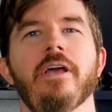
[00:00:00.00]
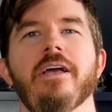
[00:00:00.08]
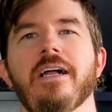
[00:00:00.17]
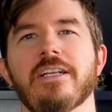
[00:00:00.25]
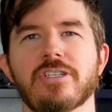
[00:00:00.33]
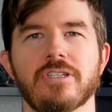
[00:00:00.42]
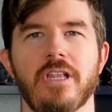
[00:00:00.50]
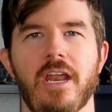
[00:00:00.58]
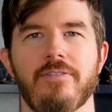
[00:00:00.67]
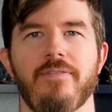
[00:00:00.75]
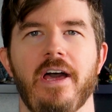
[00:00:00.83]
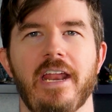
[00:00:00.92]
It's just a
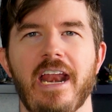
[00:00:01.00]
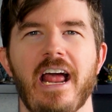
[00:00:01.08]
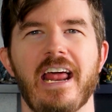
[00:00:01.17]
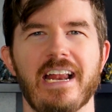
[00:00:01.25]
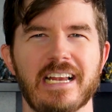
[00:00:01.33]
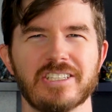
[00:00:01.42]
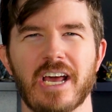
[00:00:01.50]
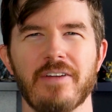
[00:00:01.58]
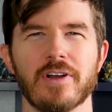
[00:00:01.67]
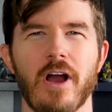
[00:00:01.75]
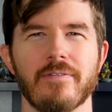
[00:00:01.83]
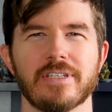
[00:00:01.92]
lot of fun. And it's
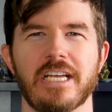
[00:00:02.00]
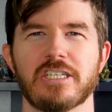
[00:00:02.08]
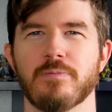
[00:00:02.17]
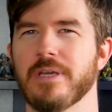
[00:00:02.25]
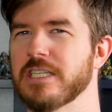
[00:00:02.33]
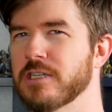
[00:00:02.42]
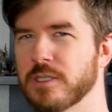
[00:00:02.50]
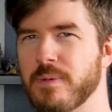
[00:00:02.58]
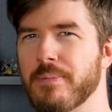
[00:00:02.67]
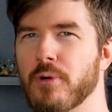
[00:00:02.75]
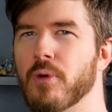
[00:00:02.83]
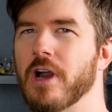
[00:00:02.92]
kind of a conversation piece because
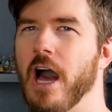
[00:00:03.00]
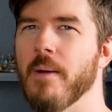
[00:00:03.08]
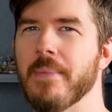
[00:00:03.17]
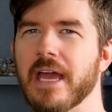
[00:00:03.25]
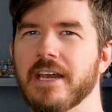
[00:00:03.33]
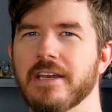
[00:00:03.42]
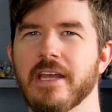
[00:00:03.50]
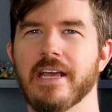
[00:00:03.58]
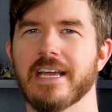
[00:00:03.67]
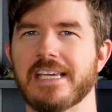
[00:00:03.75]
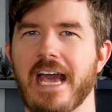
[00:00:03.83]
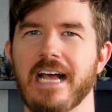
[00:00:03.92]
people will come in,
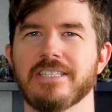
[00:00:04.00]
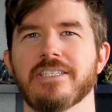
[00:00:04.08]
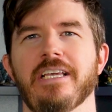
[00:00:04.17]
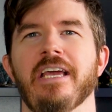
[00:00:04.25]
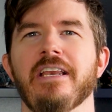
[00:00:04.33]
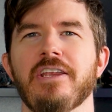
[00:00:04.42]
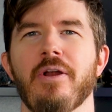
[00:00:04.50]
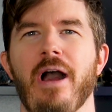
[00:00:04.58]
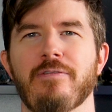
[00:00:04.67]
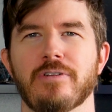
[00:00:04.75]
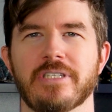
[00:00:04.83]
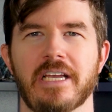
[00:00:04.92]
guess, and
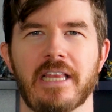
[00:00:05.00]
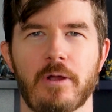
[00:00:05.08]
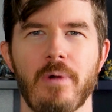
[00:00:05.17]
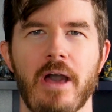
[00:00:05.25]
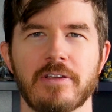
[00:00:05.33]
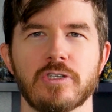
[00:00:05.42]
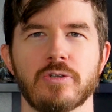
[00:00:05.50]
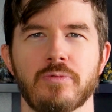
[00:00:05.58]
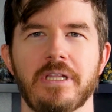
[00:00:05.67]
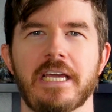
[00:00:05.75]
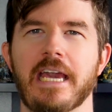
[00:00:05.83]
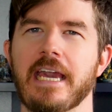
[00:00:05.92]
after saying like, wow, this is a
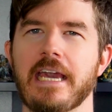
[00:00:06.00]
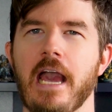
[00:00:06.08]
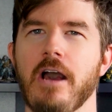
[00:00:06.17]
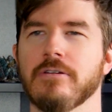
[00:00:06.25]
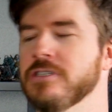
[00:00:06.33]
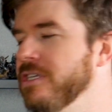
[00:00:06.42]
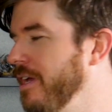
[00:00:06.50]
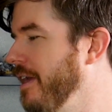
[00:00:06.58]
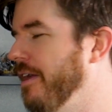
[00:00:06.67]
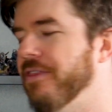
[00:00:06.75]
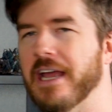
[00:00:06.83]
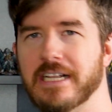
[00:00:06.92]
really geeky house,
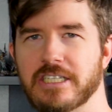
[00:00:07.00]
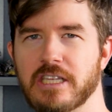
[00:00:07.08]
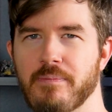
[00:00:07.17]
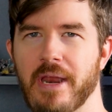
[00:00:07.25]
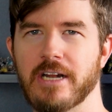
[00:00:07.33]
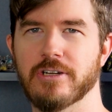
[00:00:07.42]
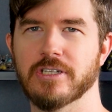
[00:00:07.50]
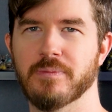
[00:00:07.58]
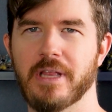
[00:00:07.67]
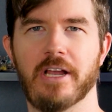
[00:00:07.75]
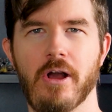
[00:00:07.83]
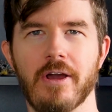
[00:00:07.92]
they can see the miniatures
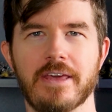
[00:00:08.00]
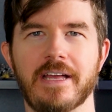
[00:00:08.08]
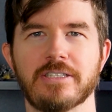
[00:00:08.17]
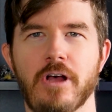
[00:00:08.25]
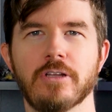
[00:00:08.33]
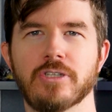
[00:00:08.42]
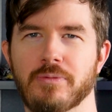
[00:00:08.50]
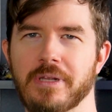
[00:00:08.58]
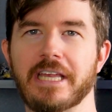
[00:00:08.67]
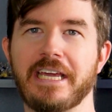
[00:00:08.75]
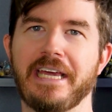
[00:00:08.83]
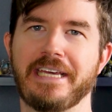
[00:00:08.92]
and be like, oh yeah, that's also
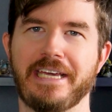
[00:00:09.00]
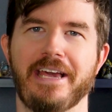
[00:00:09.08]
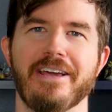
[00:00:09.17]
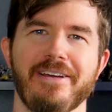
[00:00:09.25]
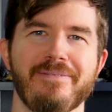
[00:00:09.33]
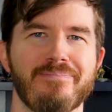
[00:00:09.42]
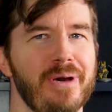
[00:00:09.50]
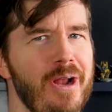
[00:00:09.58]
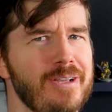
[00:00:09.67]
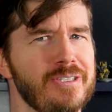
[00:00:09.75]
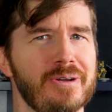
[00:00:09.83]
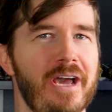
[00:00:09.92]
really geeky, but
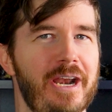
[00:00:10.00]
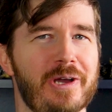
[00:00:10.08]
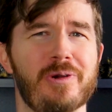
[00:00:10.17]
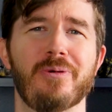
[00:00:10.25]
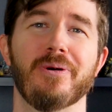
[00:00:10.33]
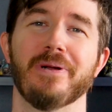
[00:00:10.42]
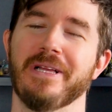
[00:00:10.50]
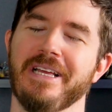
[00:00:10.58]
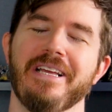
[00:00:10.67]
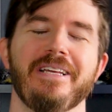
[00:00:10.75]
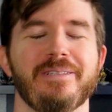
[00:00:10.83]
also kind of cool.